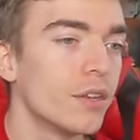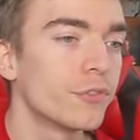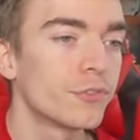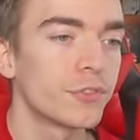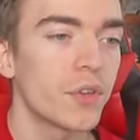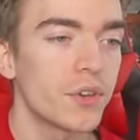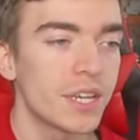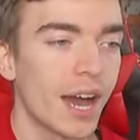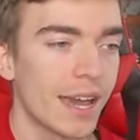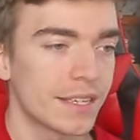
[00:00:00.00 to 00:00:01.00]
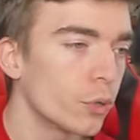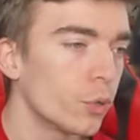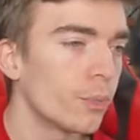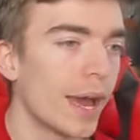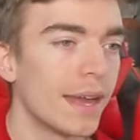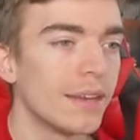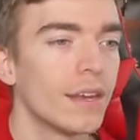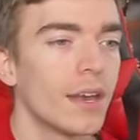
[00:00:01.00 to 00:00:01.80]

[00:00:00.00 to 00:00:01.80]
Fleur de Ice. Cool pet.